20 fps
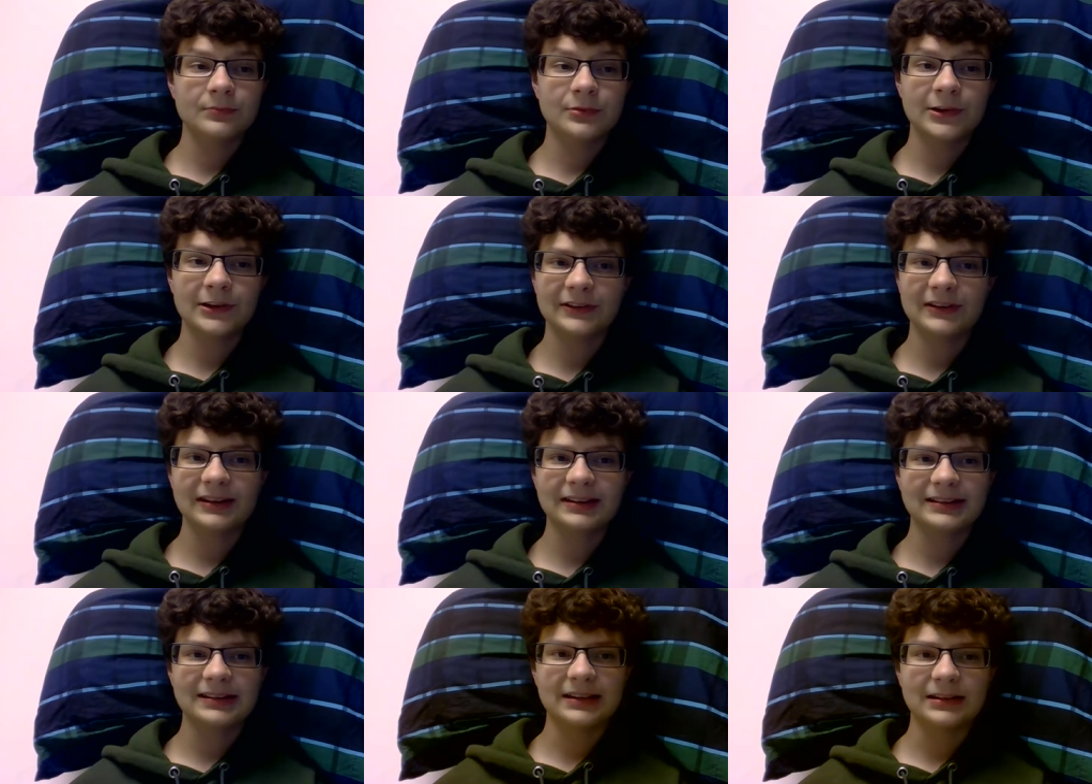
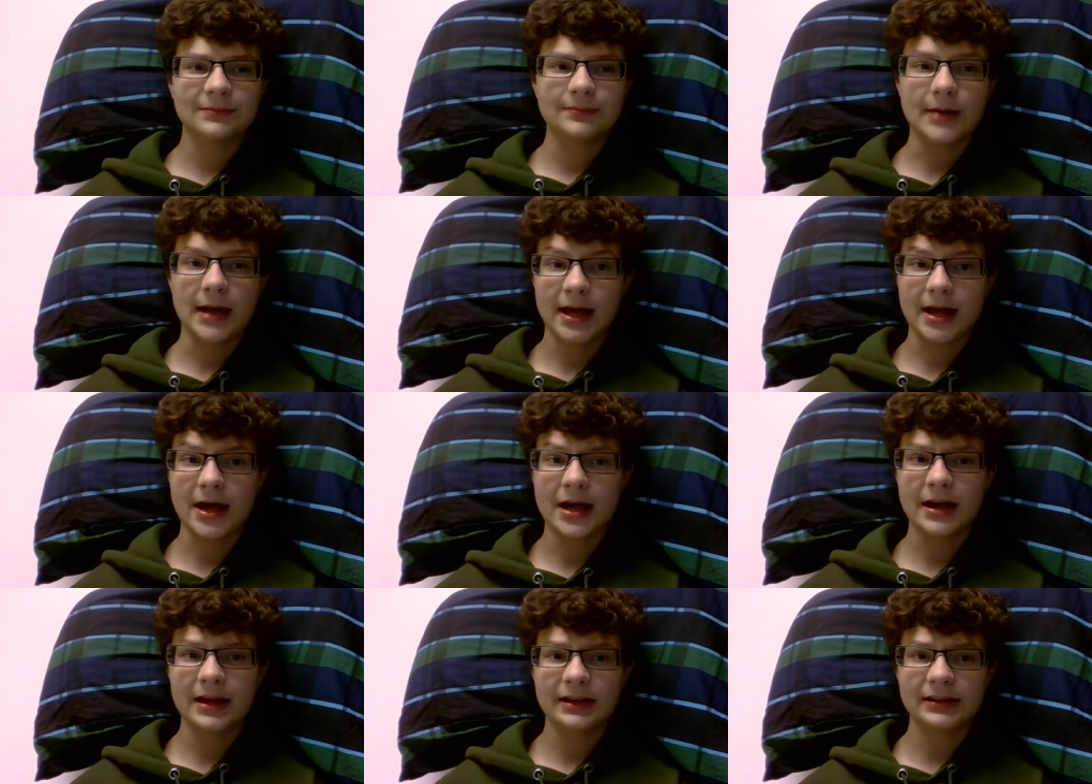presented by
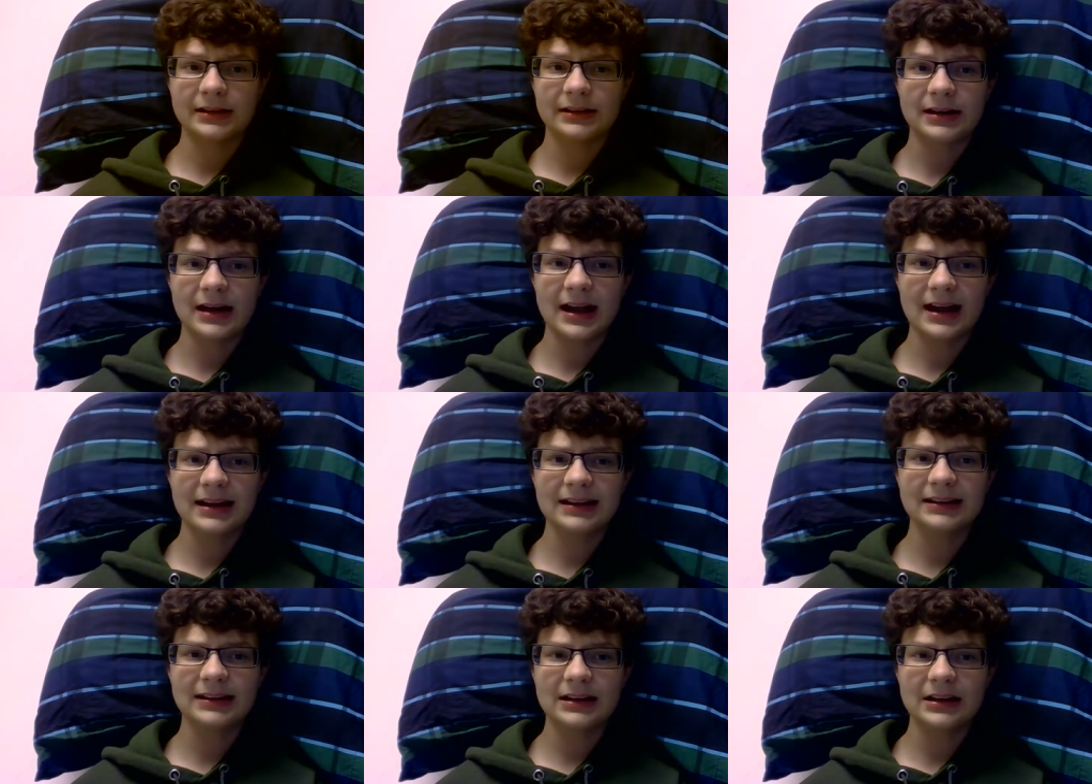
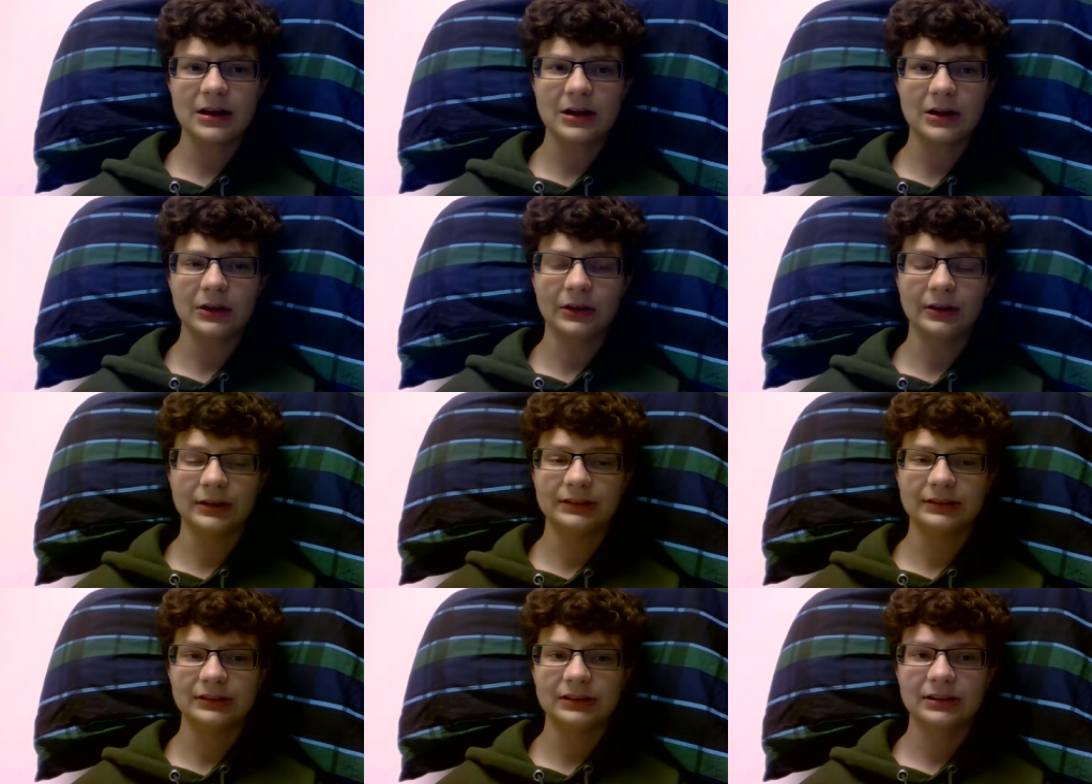Heidi
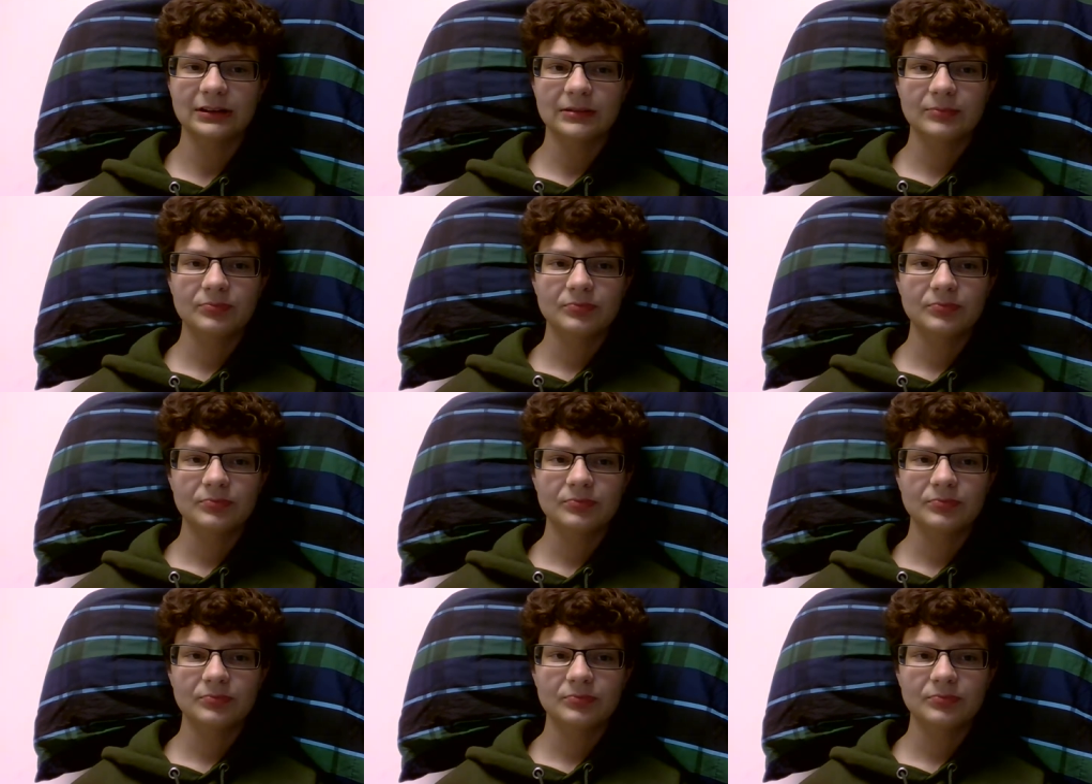Holland.